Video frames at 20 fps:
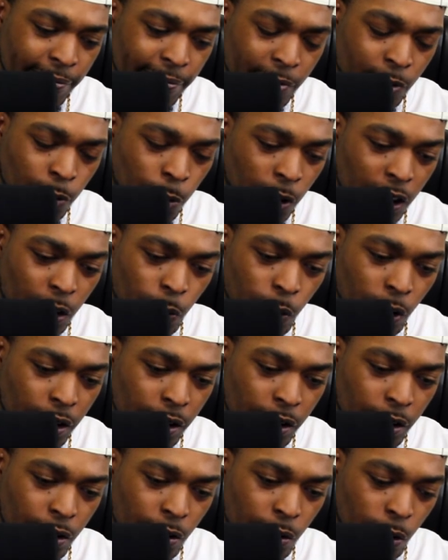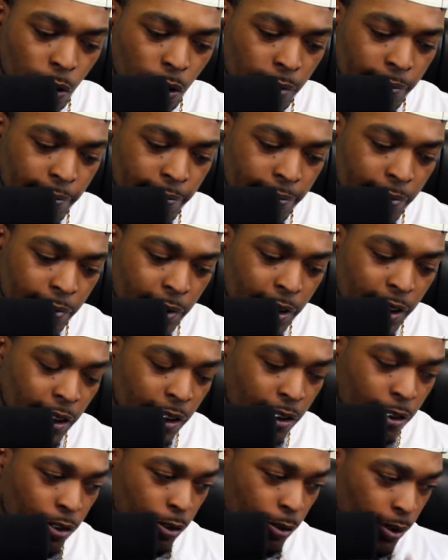21 years old,
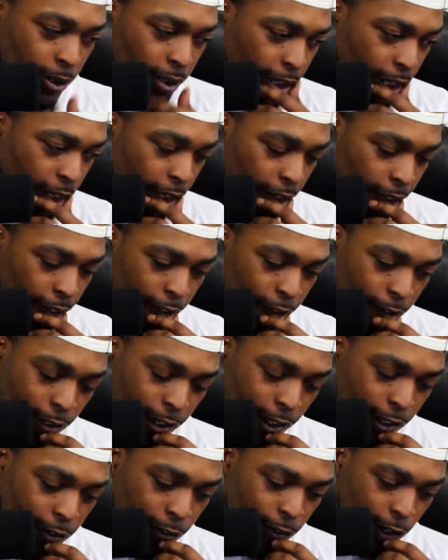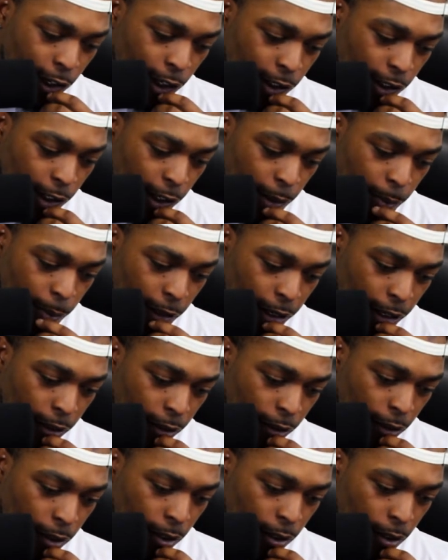seizure and death. That's fucked up,
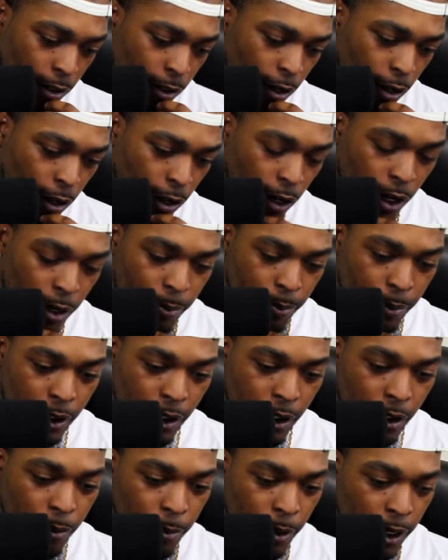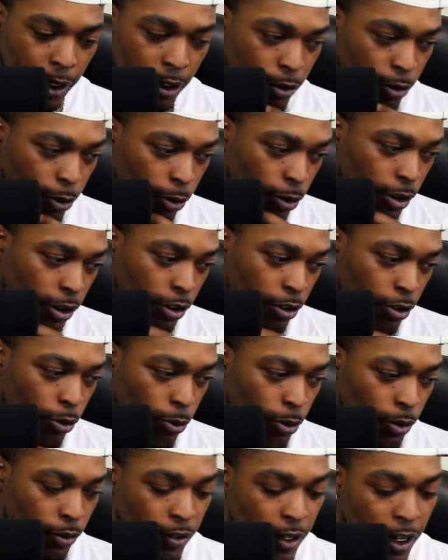man. R.I.P. My condolences to
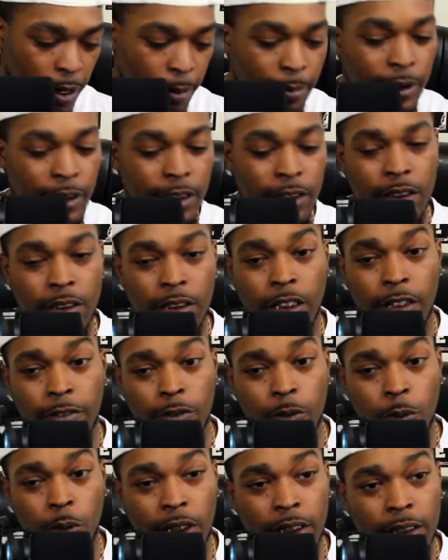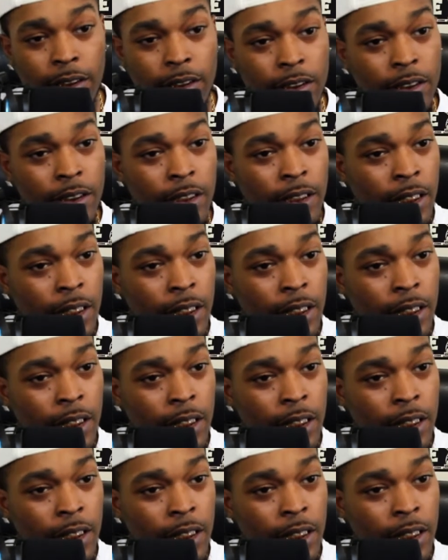his families and loved ones.